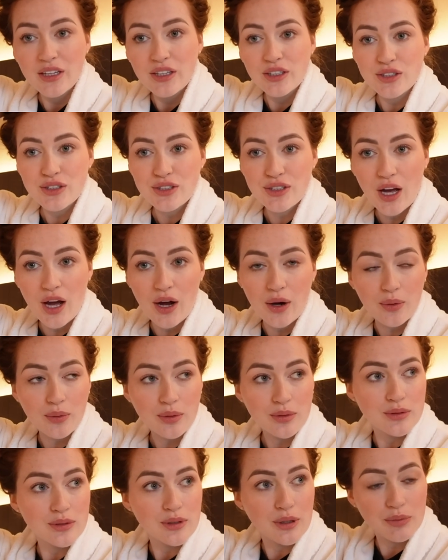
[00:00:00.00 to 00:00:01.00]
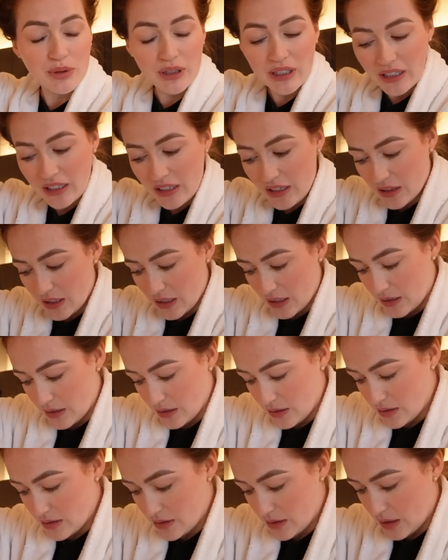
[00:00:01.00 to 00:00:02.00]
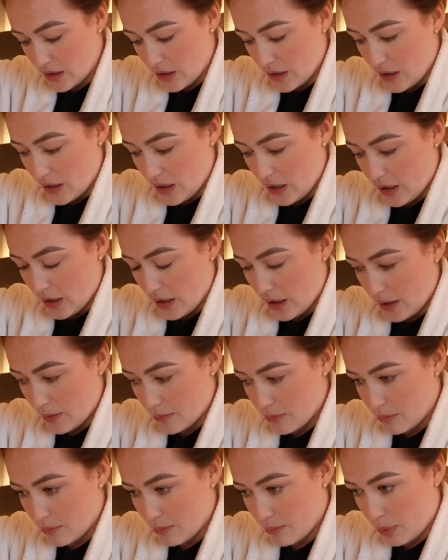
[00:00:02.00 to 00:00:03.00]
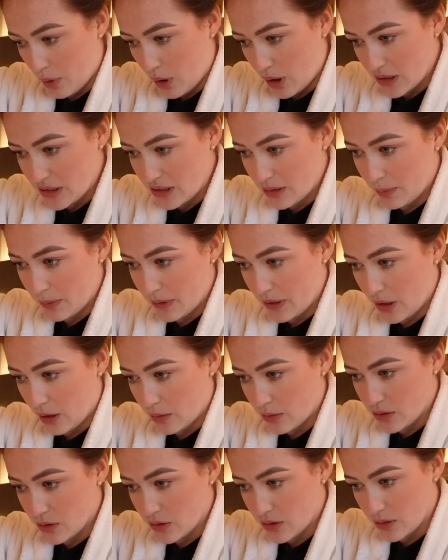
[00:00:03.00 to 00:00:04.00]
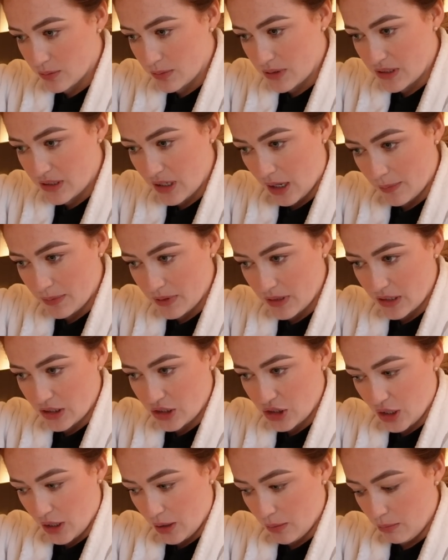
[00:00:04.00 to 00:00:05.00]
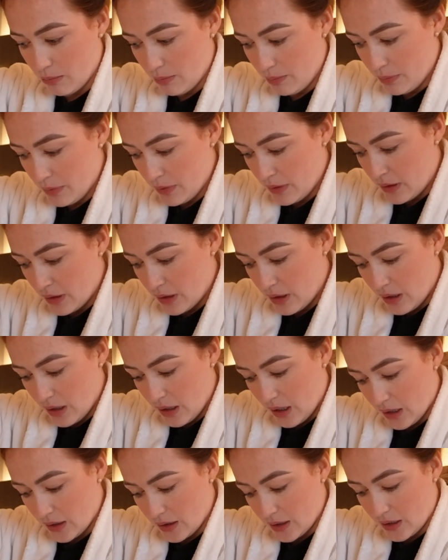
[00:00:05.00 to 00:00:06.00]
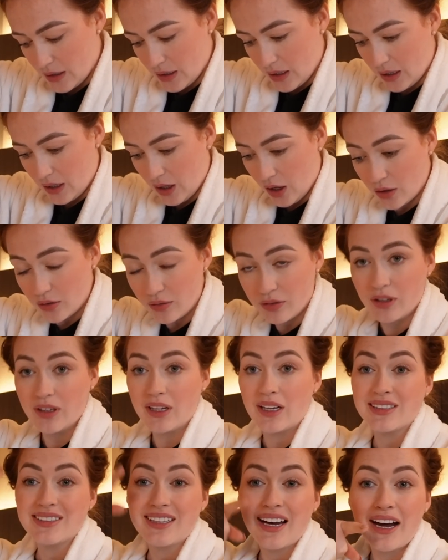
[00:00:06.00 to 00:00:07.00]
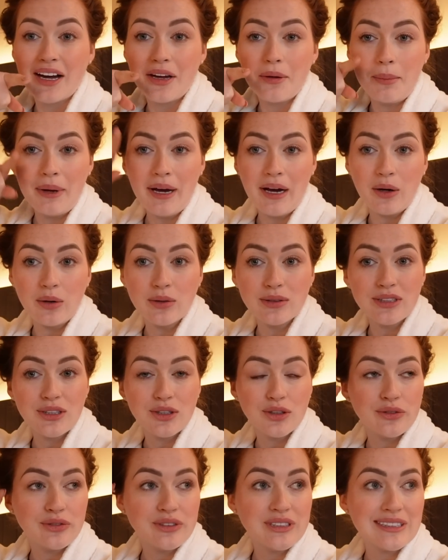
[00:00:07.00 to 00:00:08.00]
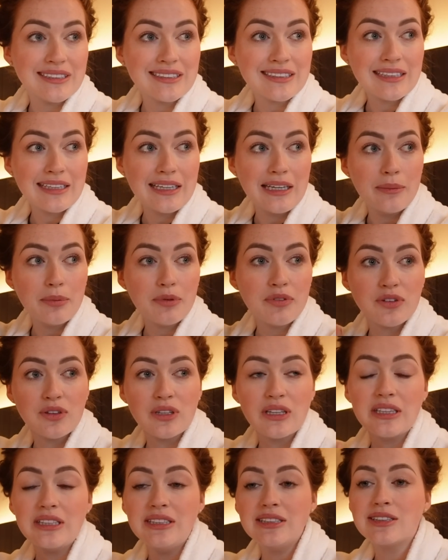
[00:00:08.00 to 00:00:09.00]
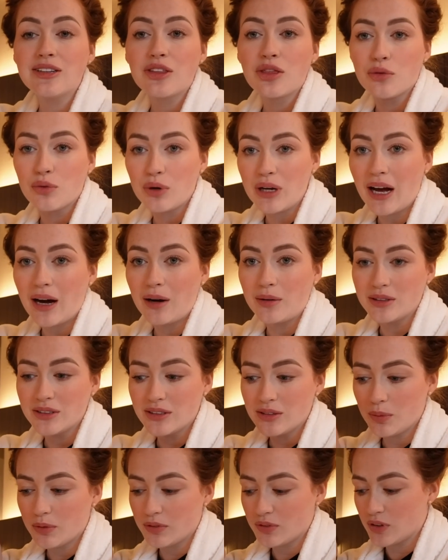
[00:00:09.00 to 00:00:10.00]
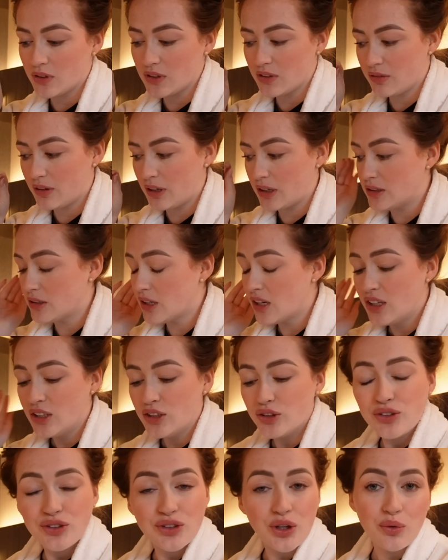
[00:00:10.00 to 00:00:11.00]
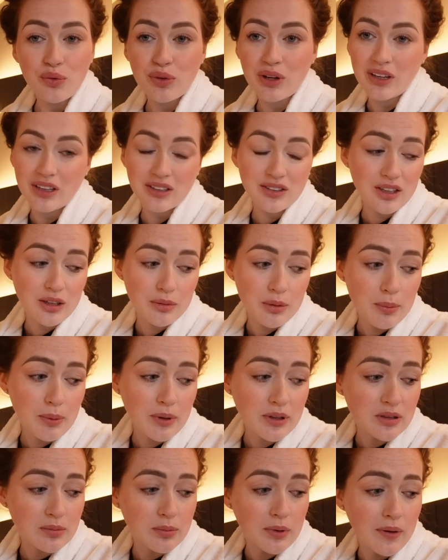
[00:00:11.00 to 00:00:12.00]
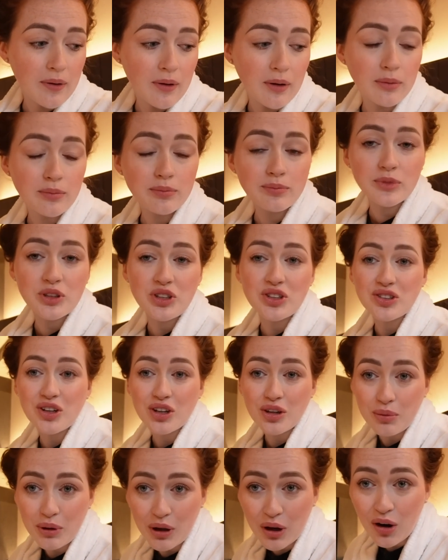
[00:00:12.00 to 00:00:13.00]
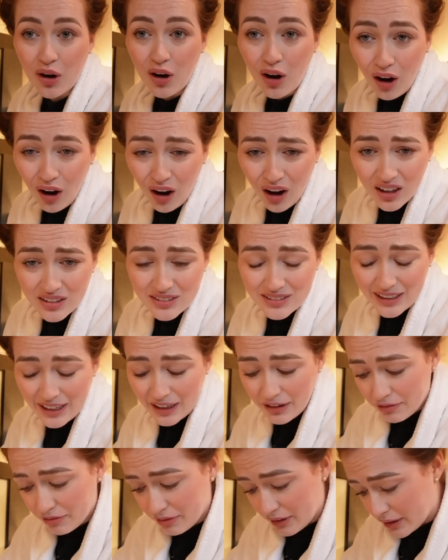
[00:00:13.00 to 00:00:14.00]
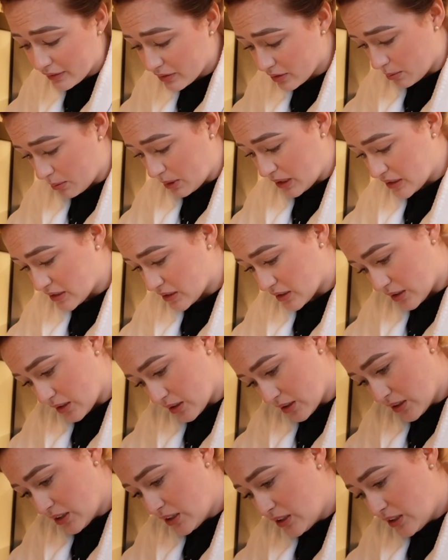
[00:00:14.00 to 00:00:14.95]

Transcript: So I'm going to eat this, possibly go and do some steps in the gym. And then hopefully that'll tire me out enough to sleep for at least 3 hours before the flight. Don't think that's going to be possible though, which is going to be a hard night flight for me to